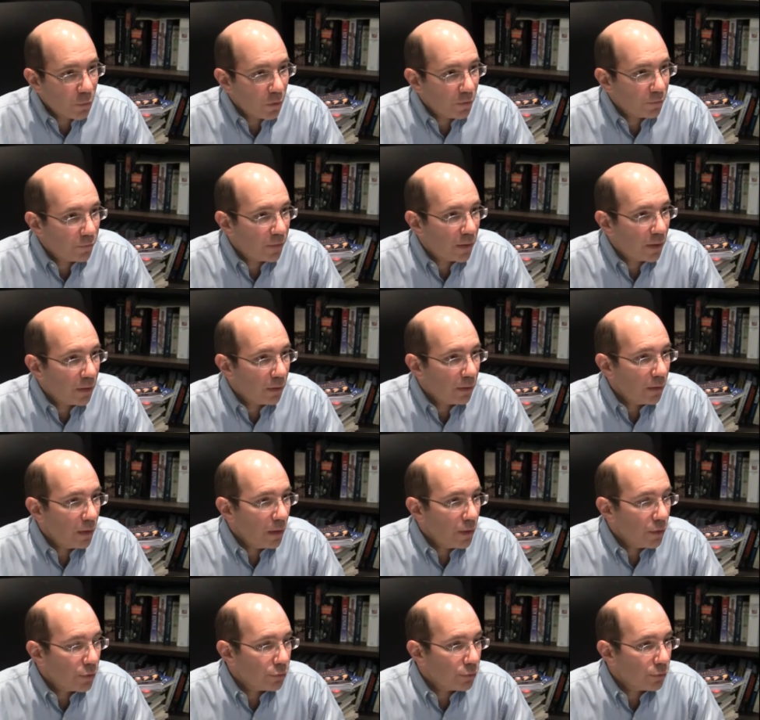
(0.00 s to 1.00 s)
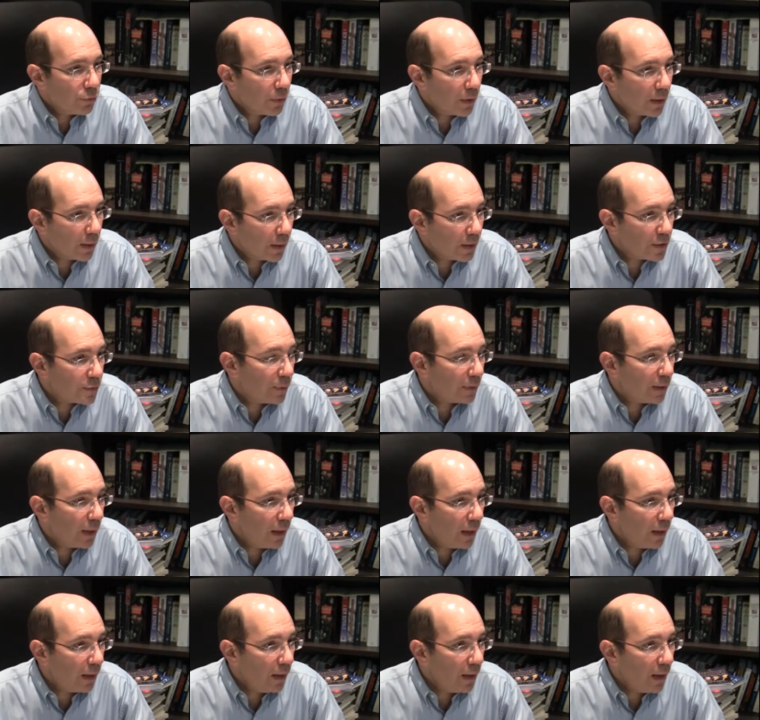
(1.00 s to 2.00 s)
warfare through
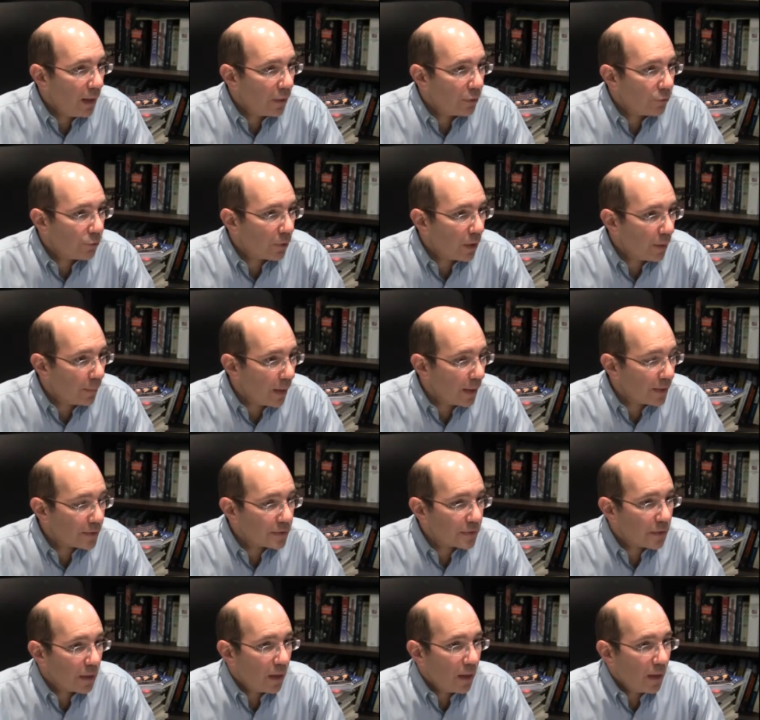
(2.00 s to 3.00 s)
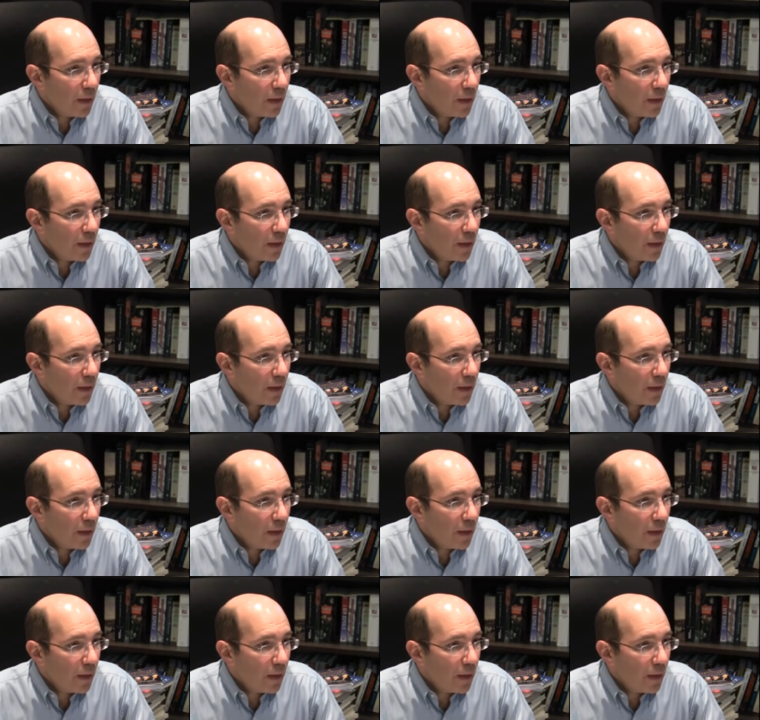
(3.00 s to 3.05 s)
Hezbollah and through Hamas.